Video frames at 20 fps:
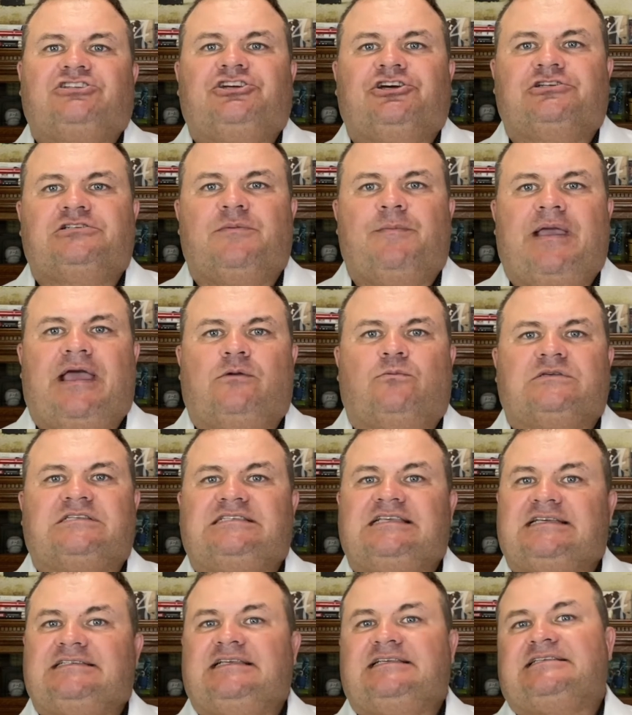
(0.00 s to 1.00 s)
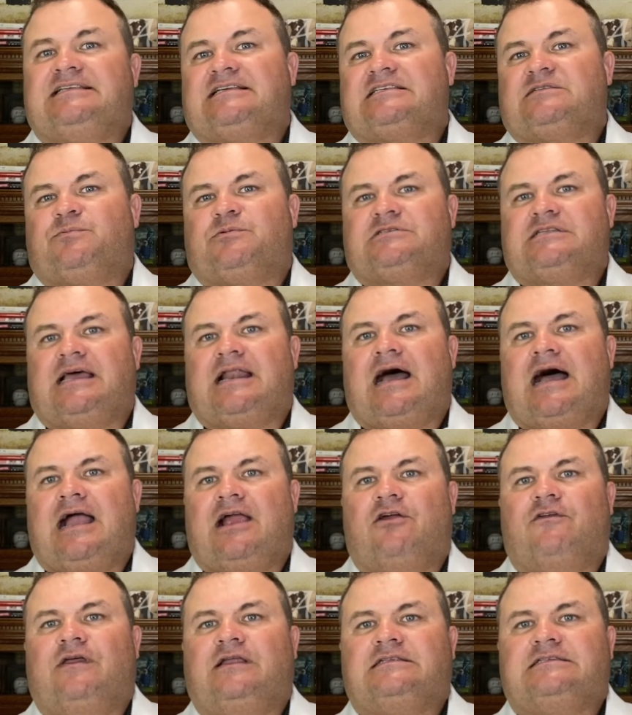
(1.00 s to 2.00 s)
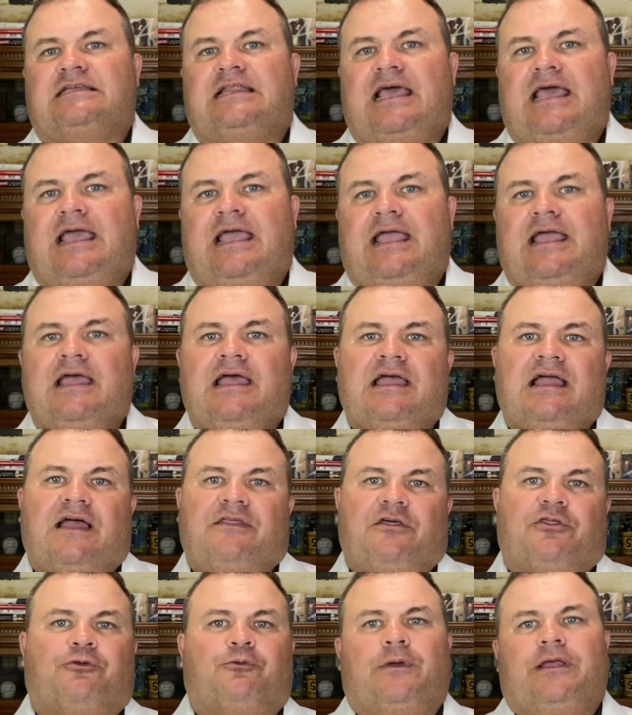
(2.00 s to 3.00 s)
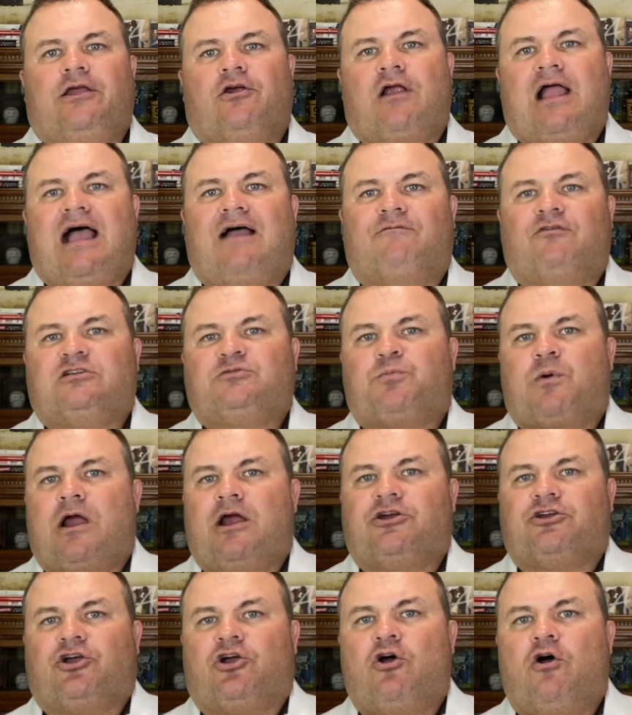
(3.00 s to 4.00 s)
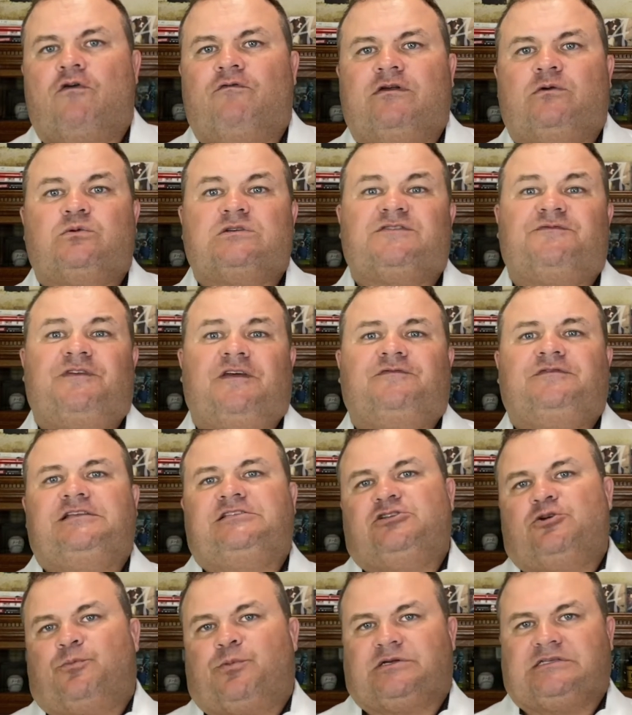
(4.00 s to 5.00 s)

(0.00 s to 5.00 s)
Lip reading: year, demand was 66% higher than today, and the 3-year average prior to COVID was 52%